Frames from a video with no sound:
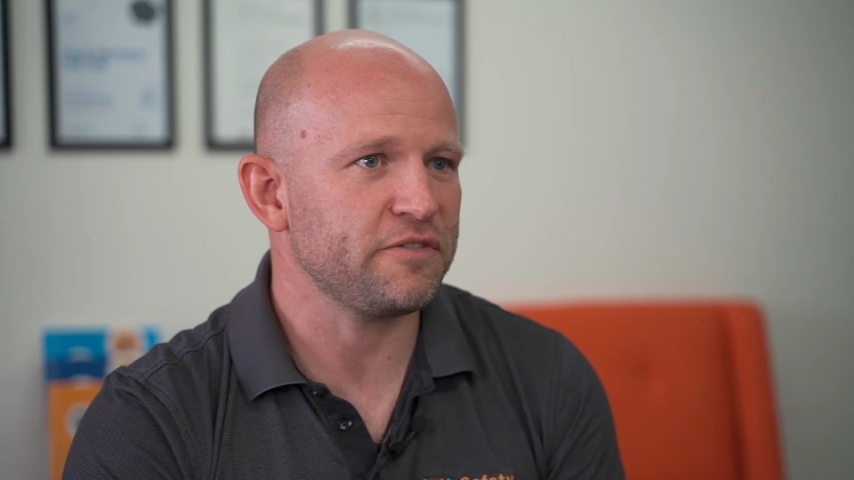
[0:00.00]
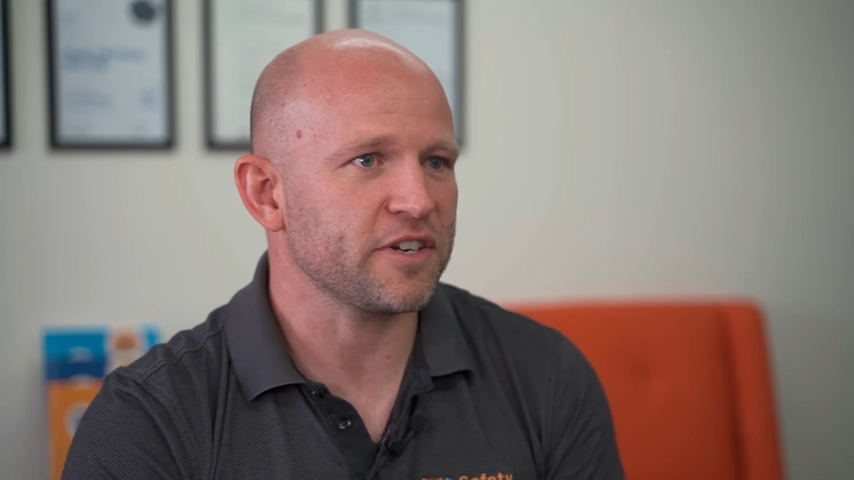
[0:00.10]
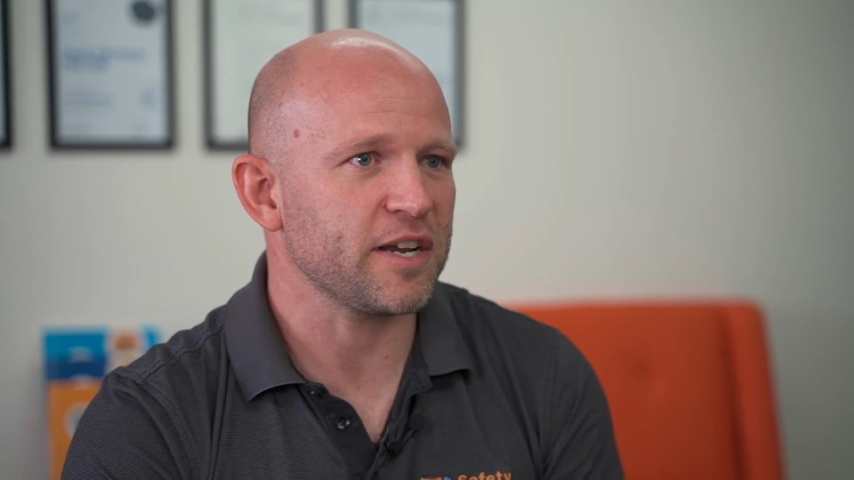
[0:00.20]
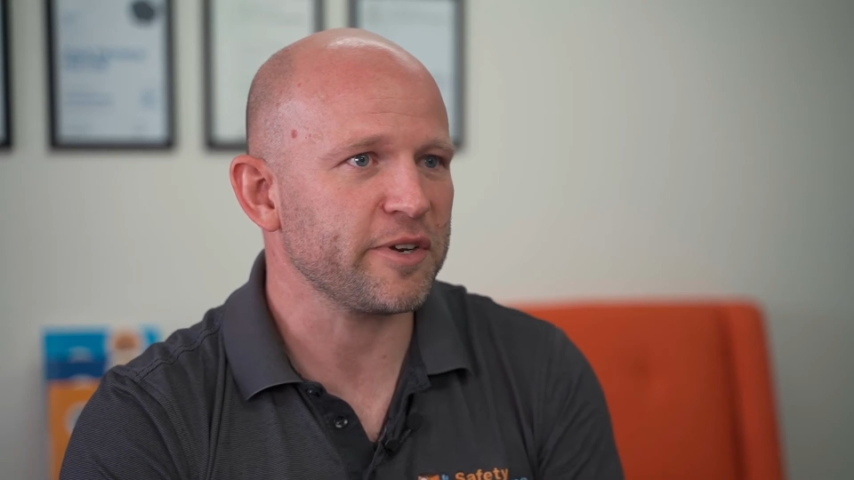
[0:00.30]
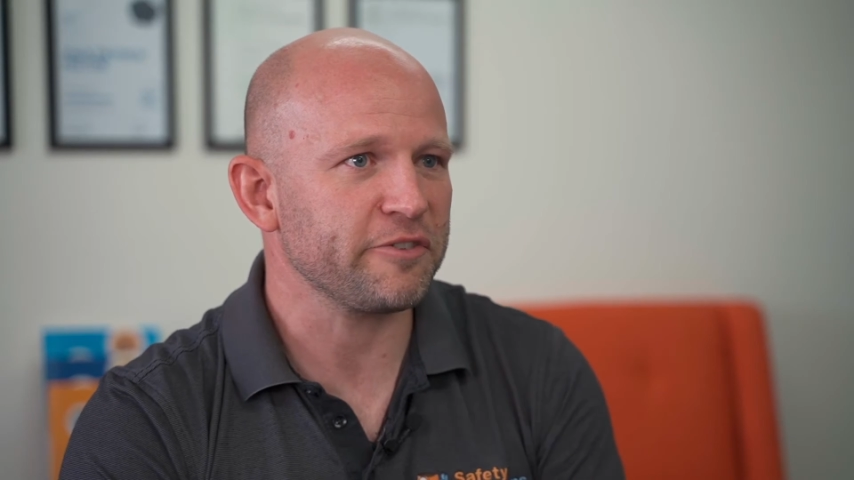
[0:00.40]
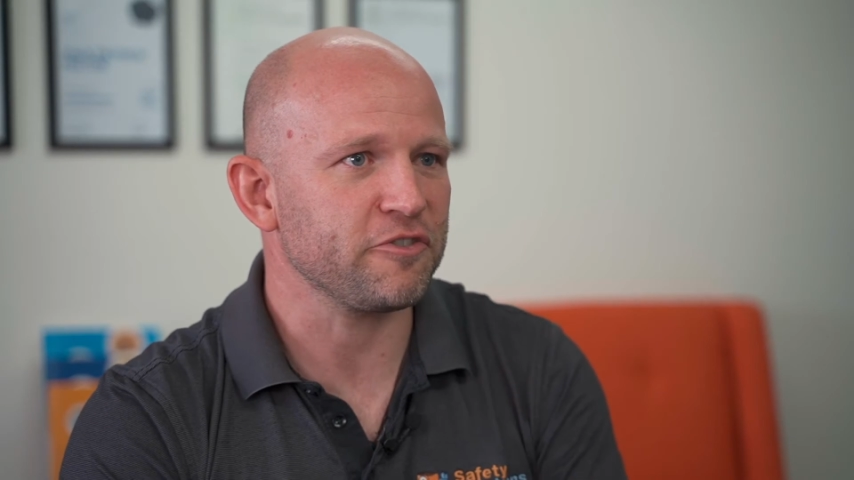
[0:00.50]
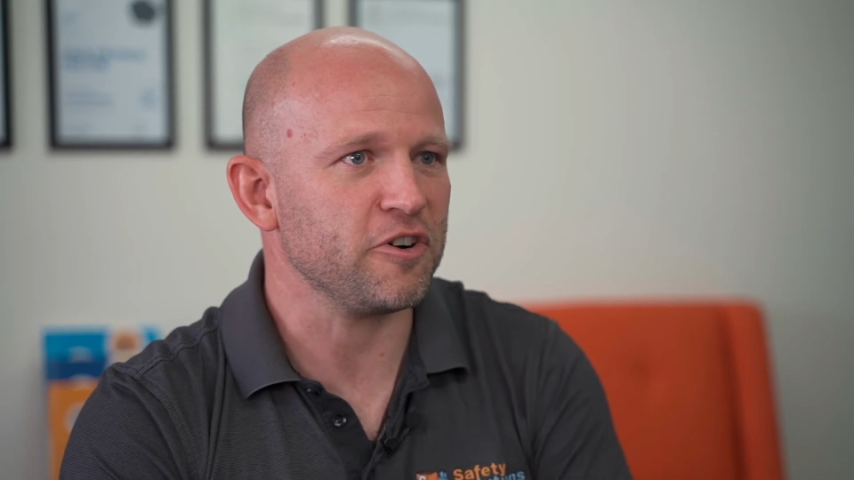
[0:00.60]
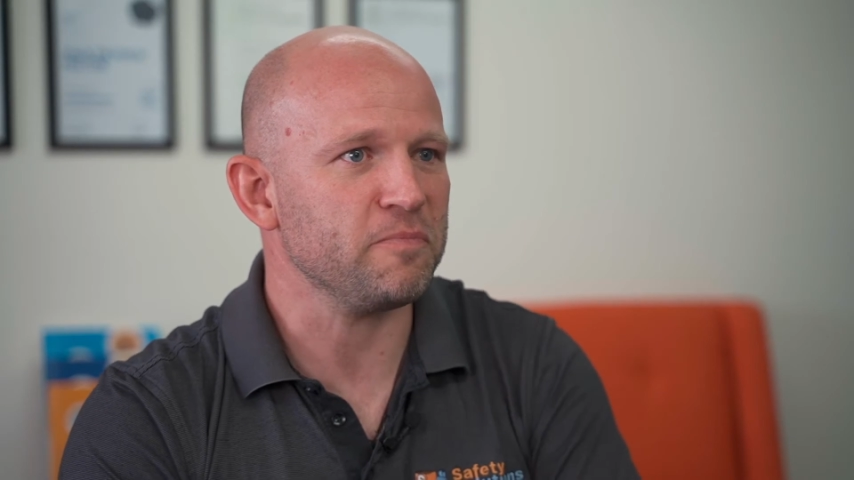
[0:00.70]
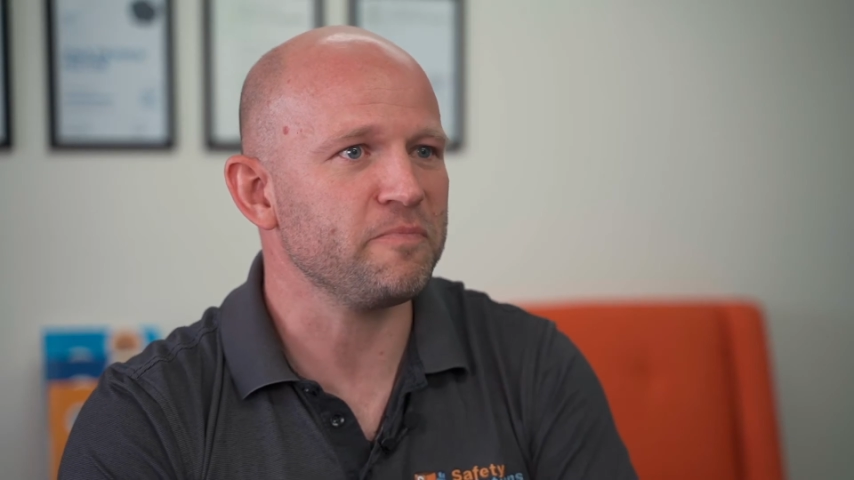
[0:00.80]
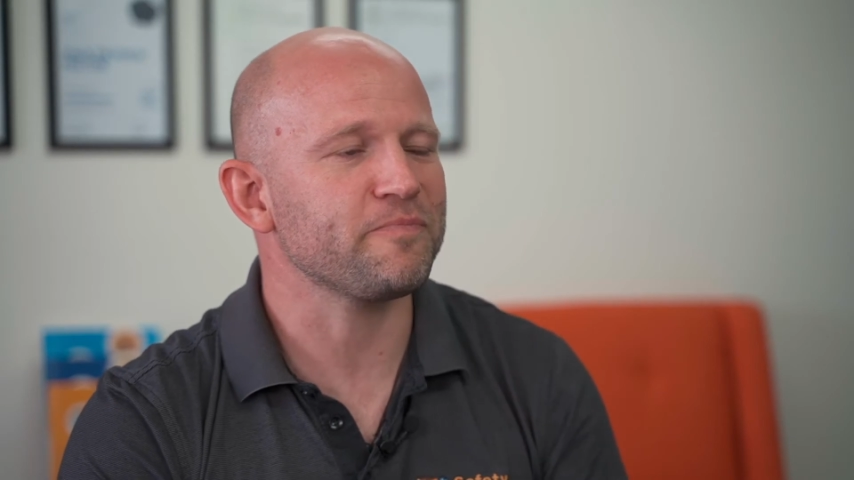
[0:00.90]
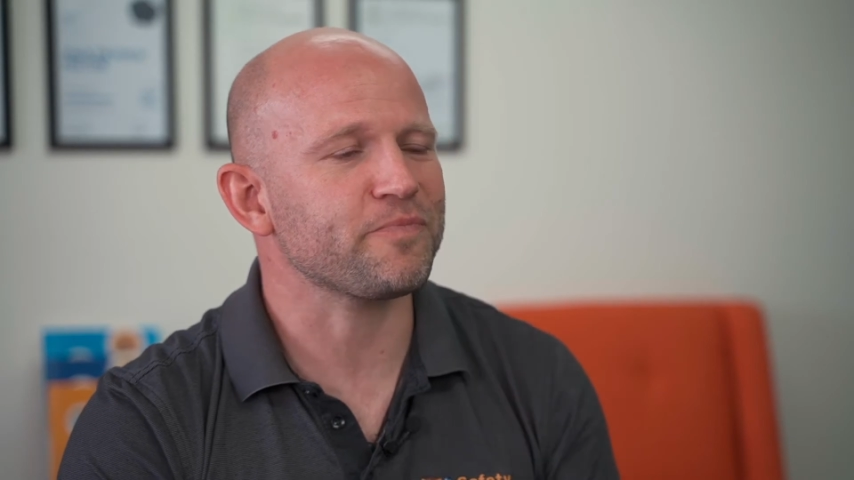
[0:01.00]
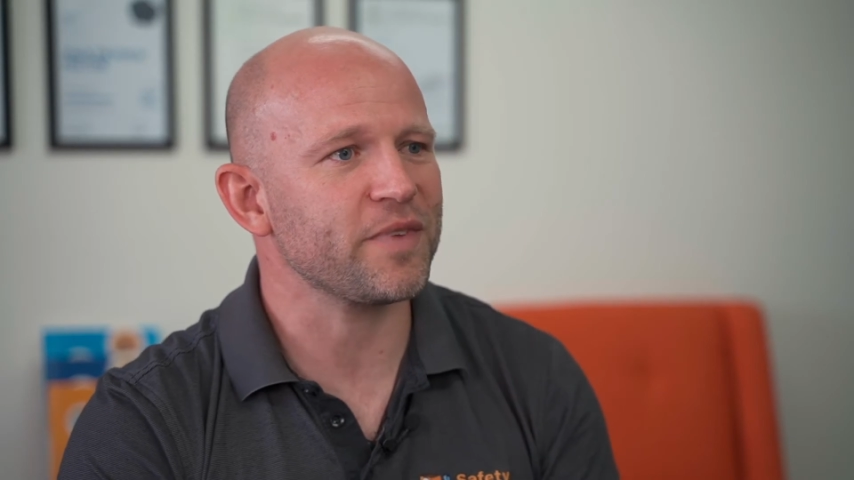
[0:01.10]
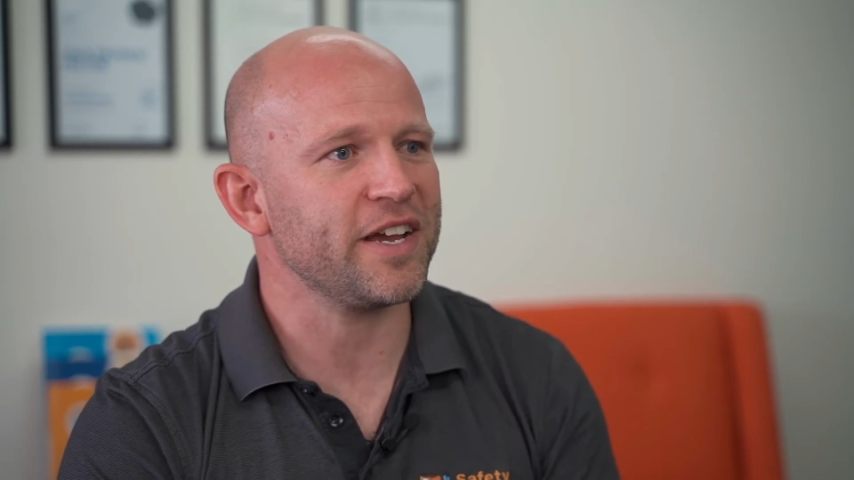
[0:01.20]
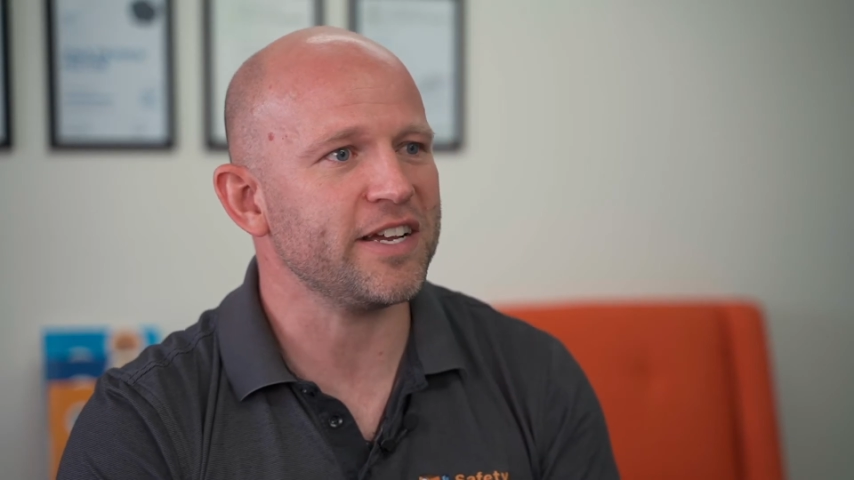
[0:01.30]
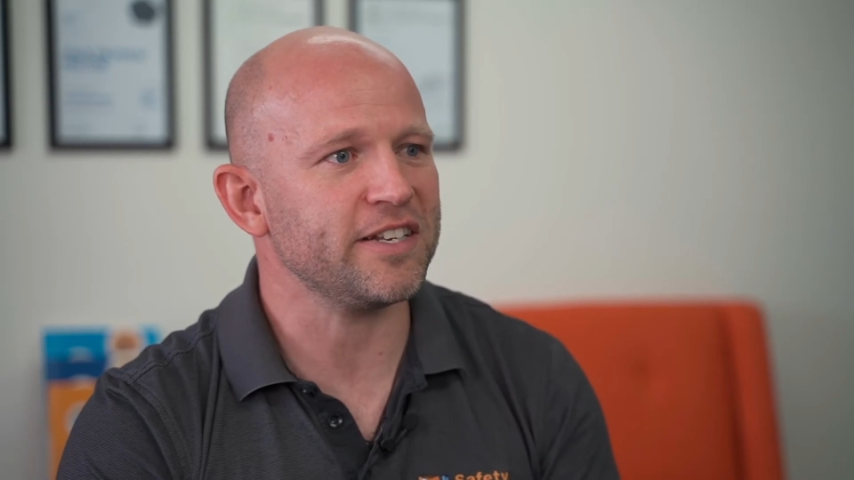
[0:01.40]
are coming from,
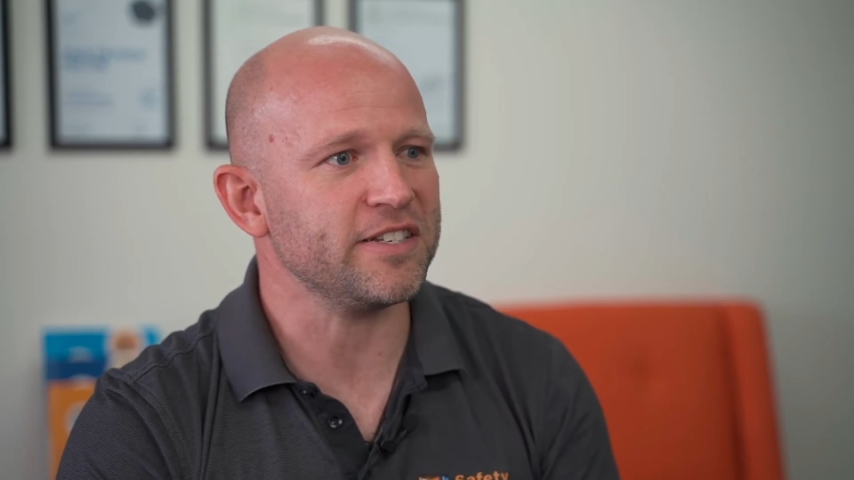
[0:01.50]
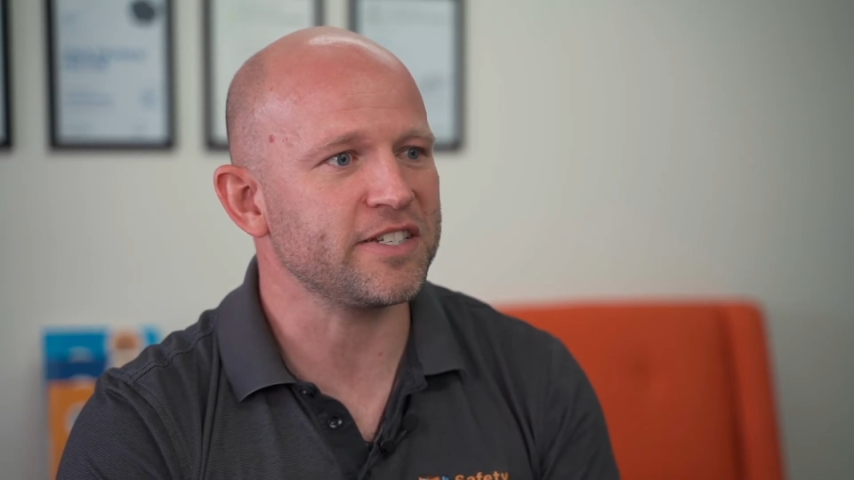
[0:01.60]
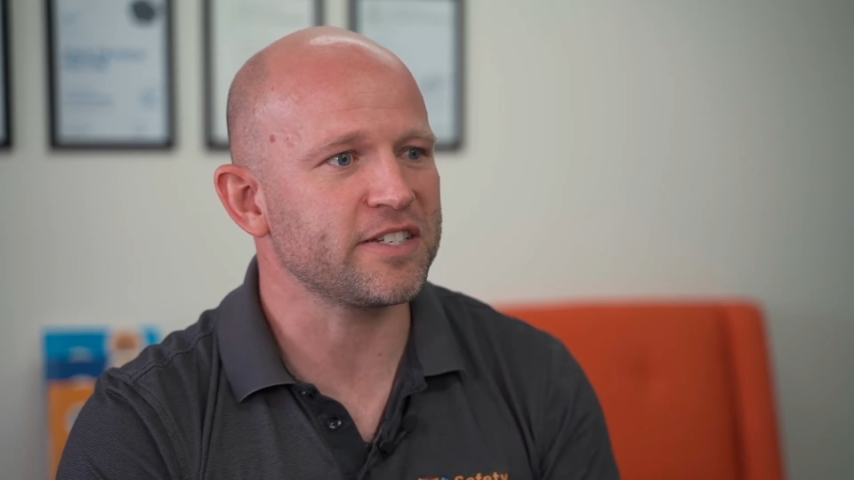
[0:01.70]
and